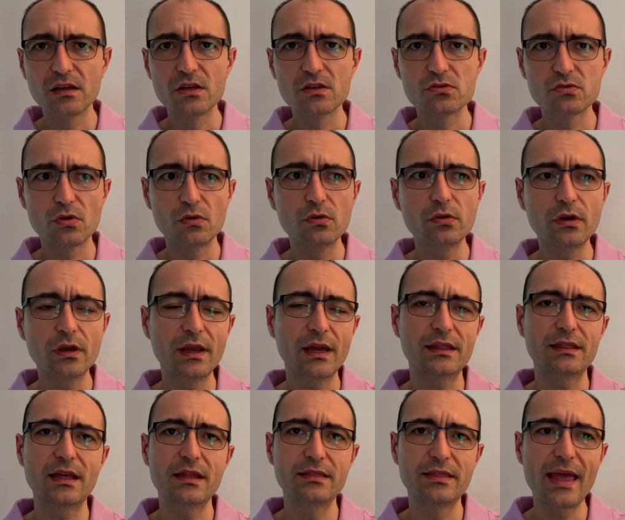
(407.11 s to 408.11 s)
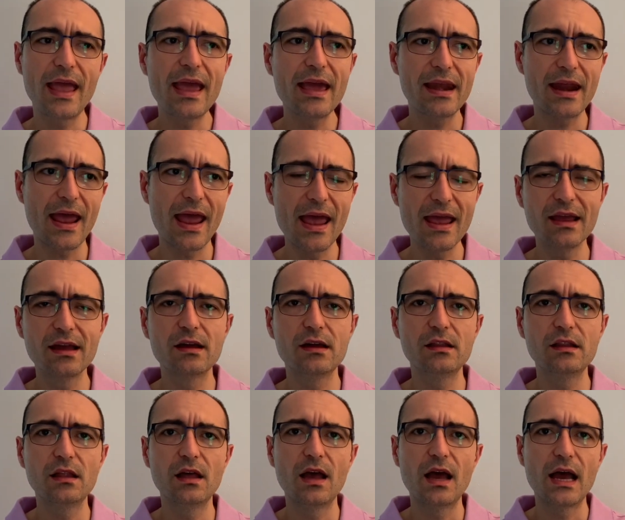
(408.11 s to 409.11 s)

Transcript: So looking at that theta angle,